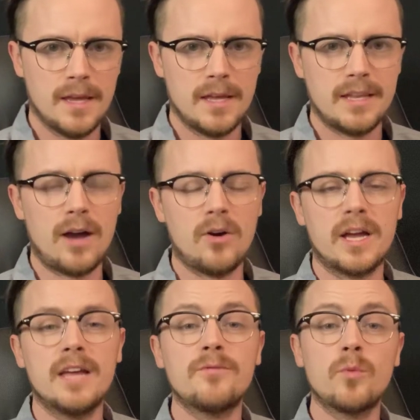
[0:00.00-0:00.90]
Now,
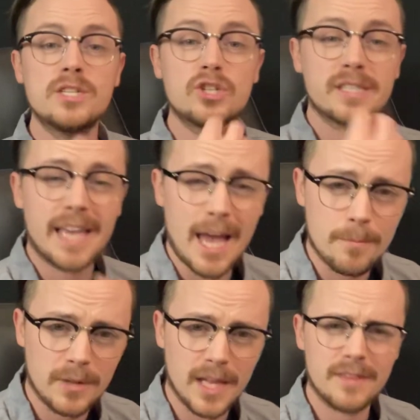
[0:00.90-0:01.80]
if we just
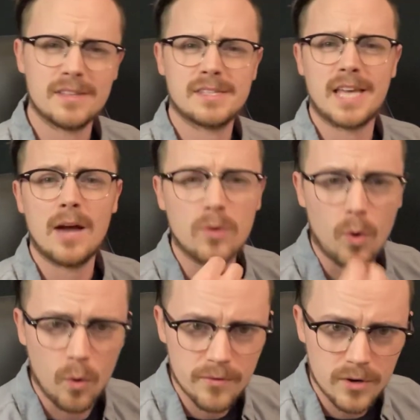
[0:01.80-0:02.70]
kept playing the sound
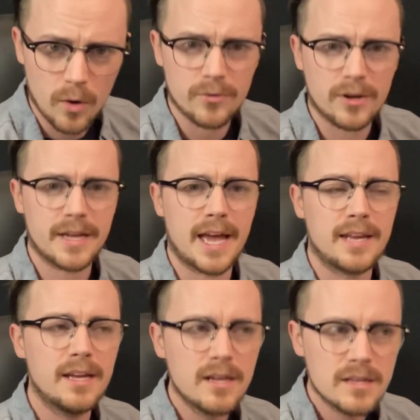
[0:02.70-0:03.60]
over and over
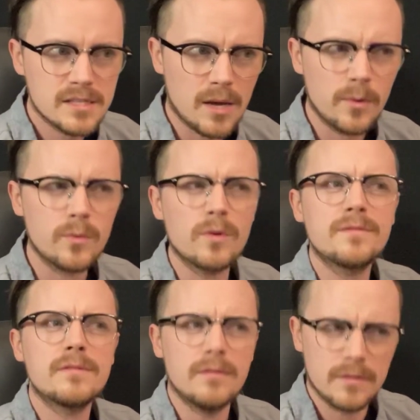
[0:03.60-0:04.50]
again, someone
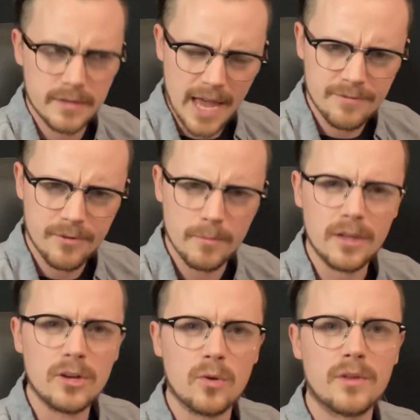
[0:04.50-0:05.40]
would get
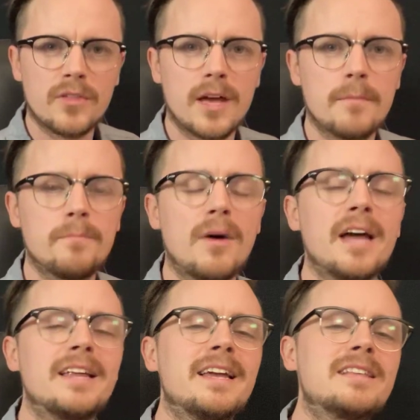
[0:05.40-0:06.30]
familiar with it,
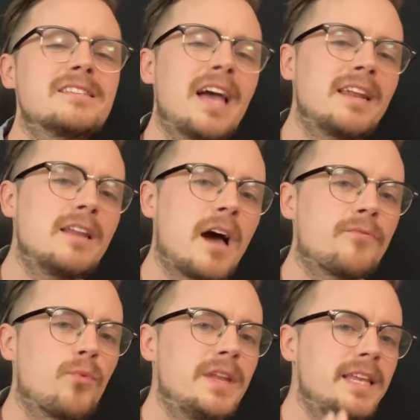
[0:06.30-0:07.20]
but it's not
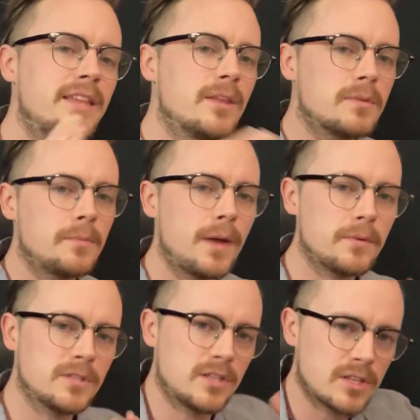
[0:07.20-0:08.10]
enough. We need them to be
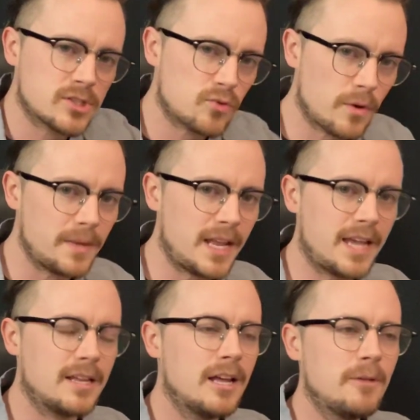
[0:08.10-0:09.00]
able to
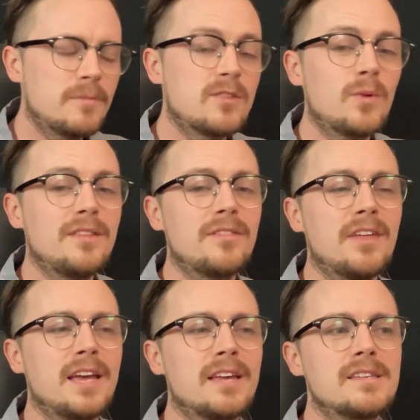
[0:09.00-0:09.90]
discriminate between
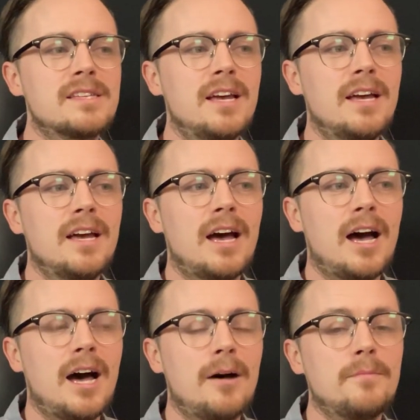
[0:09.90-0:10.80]
things
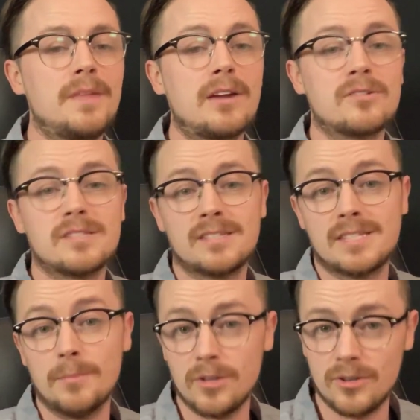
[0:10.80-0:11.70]
that are
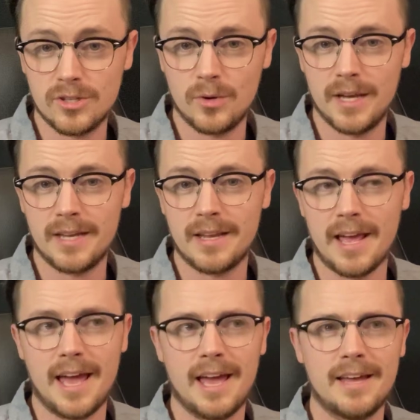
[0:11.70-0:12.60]
similar to it
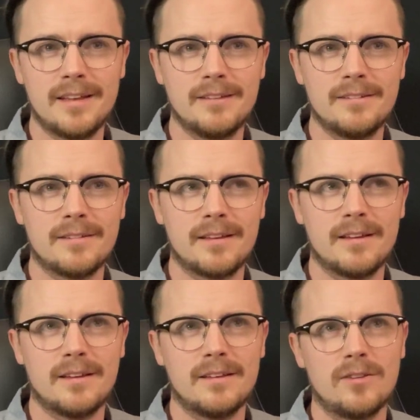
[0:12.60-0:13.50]
and,
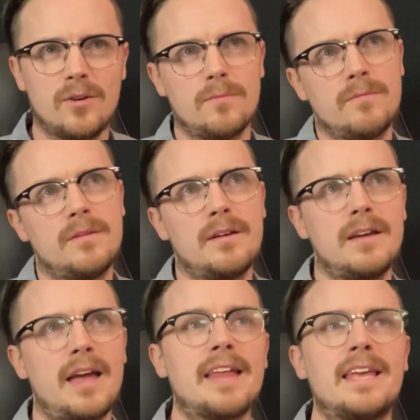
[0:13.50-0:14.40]

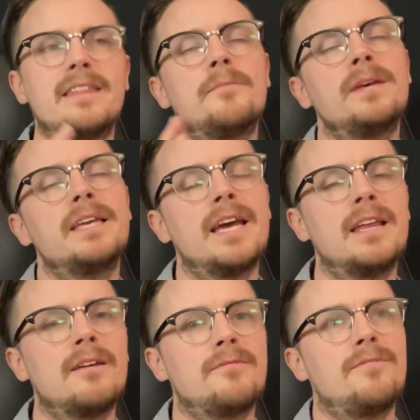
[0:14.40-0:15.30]
in the
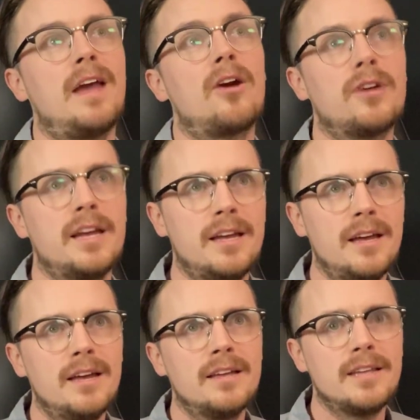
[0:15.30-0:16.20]
beginning,
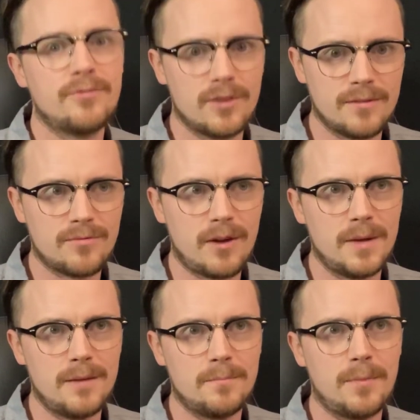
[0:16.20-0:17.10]
very different from
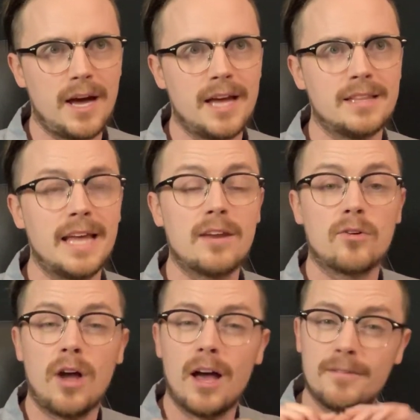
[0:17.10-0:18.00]
it, but
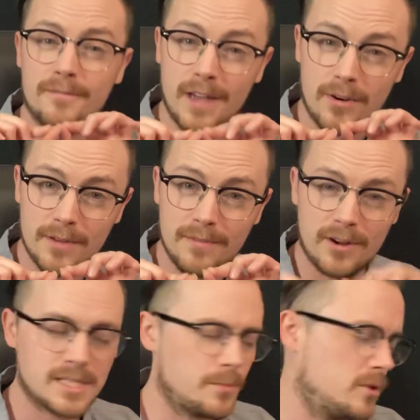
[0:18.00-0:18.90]
later on, very,
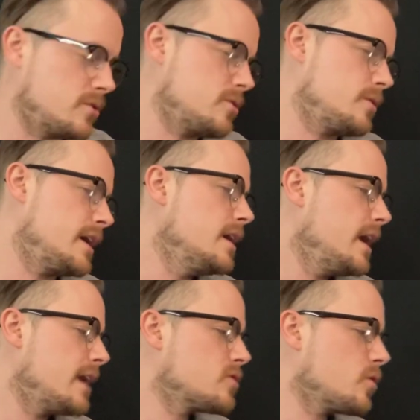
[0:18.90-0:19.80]
very similar to it.
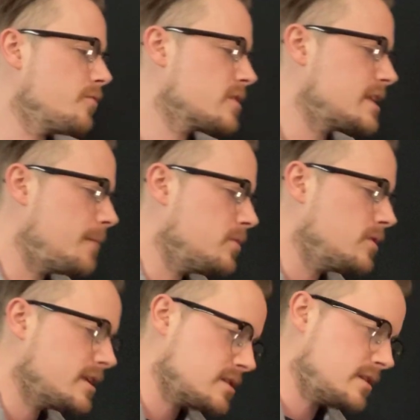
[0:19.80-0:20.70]
And so, for example,
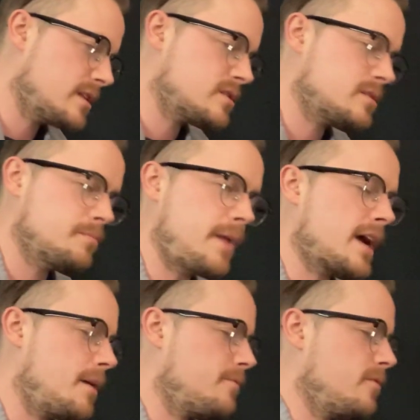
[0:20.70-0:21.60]
let's
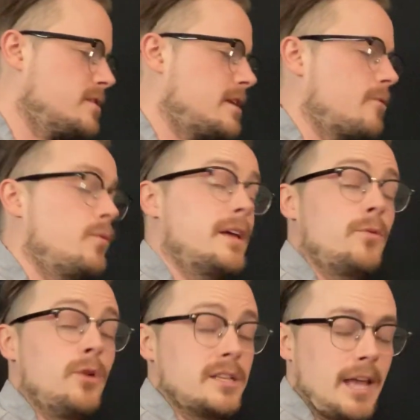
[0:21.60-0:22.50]
back up for a sec.
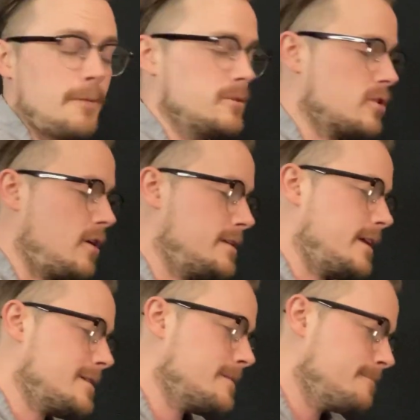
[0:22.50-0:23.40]
We establish
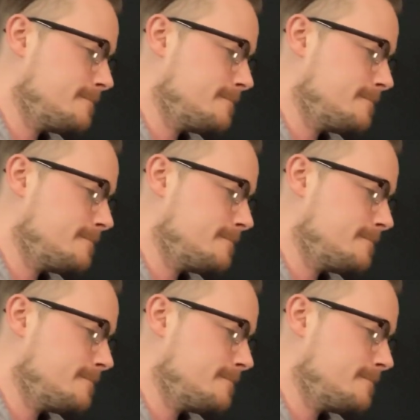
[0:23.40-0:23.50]
context.